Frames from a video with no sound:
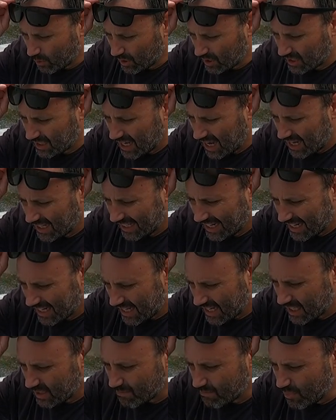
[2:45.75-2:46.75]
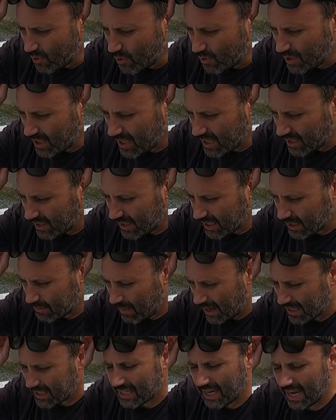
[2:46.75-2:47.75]
Your Starlink is booting.
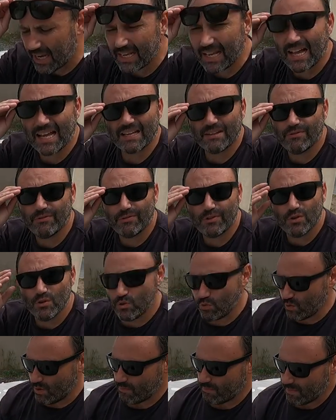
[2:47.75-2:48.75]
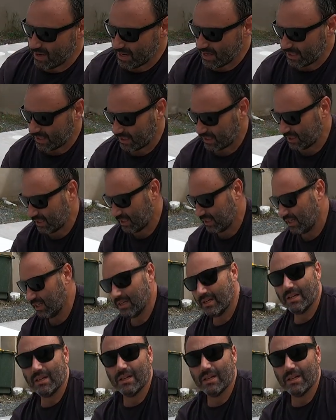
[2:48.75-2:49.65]
This may take a few minutes.